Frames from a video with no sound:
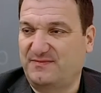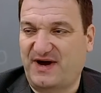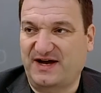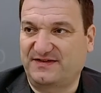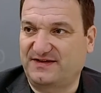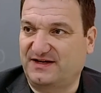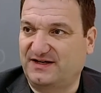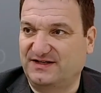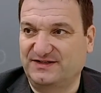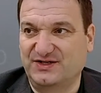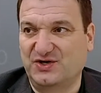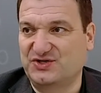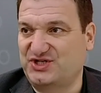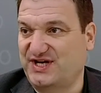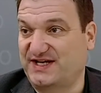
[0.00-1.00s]
Python,
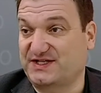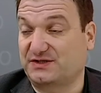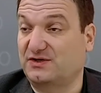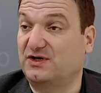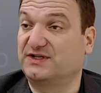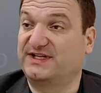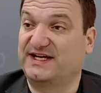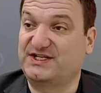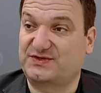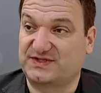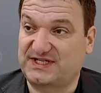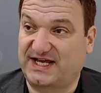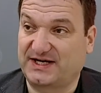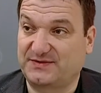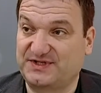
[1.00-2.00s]
Node.js are all
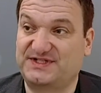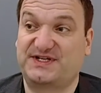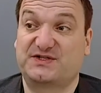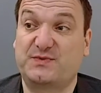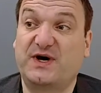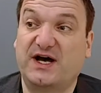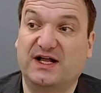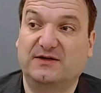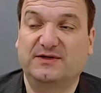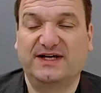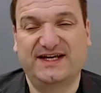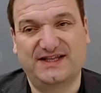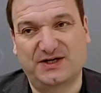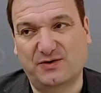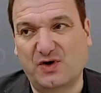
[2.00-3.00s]
dangerous languages as well
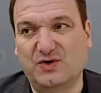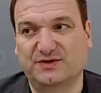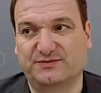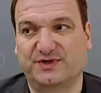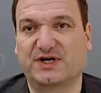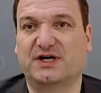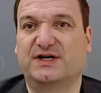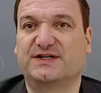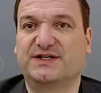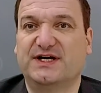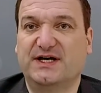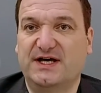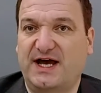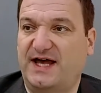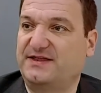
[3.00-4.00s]
in their own regard.
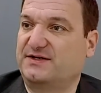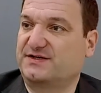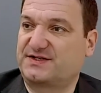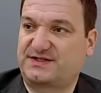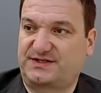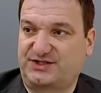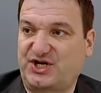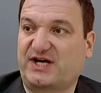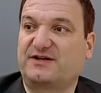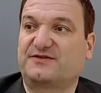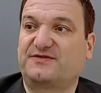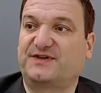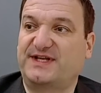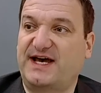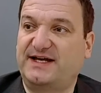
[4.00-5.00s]
And there's checkers
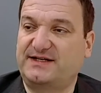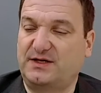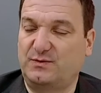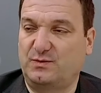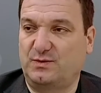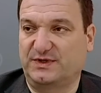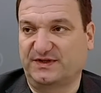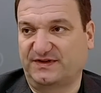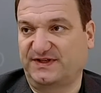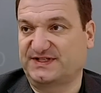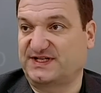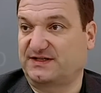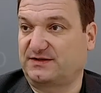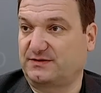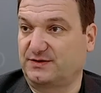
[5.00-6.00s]
for that, and one of the
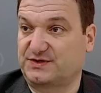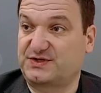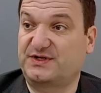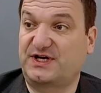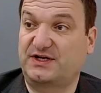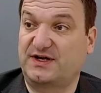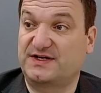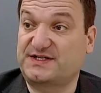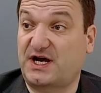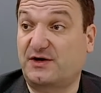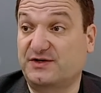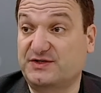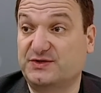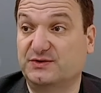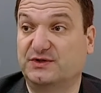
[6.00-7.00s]
things that Code Sonar does,
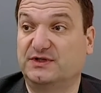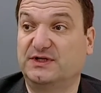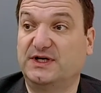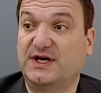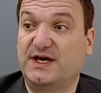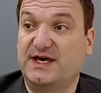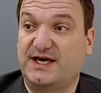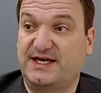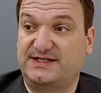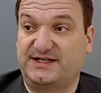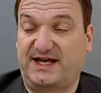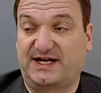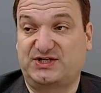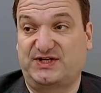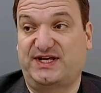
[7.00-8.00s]
our tool, is it
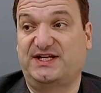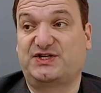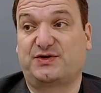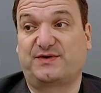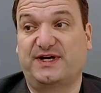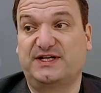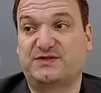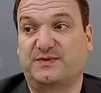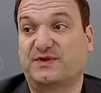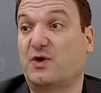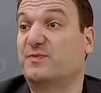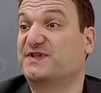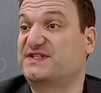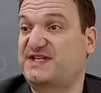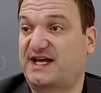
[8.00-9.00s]
actually integrates with
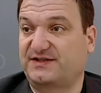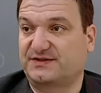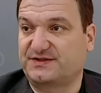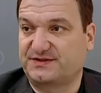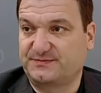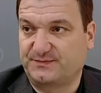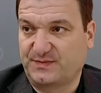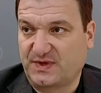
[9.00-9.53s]
open standards.